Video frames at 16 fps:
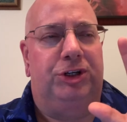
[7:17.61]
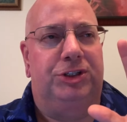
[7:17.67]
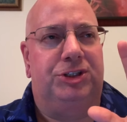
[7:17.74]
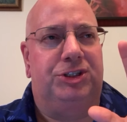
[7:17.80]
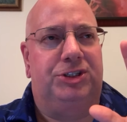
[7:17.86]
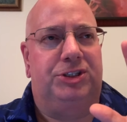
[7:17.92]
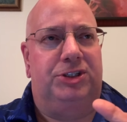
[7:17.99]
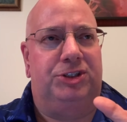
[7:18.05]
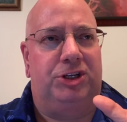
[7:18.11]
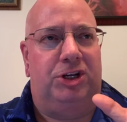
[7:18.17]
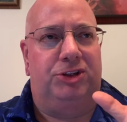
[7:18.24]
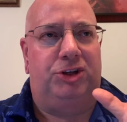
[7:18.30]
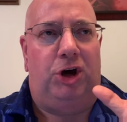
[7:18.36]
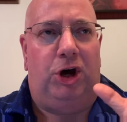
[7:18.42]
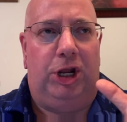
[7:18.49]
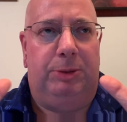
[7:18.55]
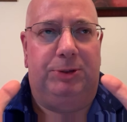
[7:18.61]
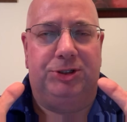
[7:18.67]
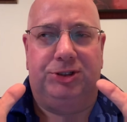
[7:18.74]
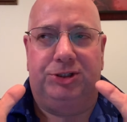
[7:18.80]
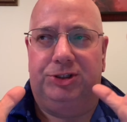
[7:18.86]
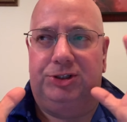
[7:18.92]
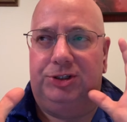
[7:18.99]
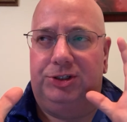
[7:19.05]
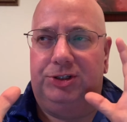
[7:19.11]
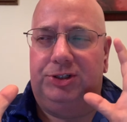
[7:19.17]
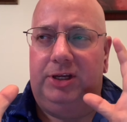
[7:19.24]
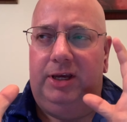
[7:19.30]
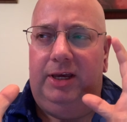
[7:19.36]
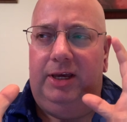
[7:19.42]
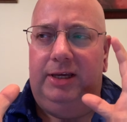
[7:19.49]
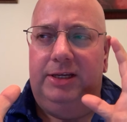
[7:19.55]
it's, it's autonomous, it's this
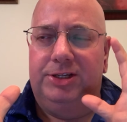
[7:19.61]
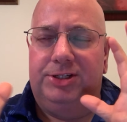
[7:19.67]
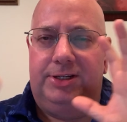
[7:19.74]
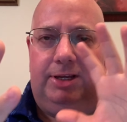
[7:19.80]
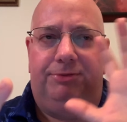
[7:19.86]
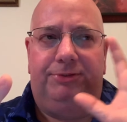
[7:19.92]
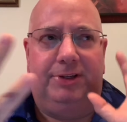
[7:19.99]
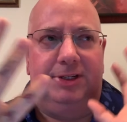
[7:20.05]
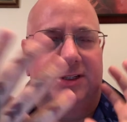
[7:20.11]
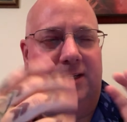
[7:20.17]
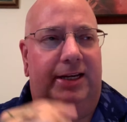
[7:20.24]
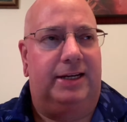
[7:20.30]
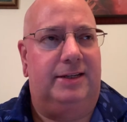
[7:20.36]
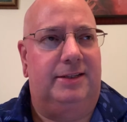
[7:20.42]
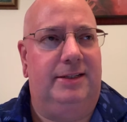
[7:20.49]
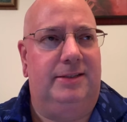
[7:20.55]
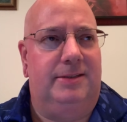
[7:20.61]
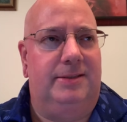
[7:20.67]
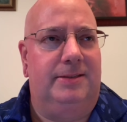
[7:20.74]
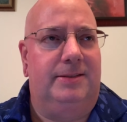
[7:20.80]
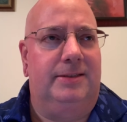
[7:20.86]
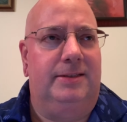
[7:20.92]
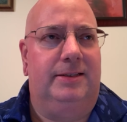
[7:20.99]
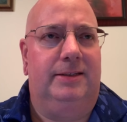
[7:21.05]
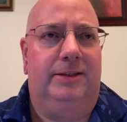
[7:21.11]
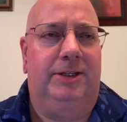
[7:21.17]
self-contained entity,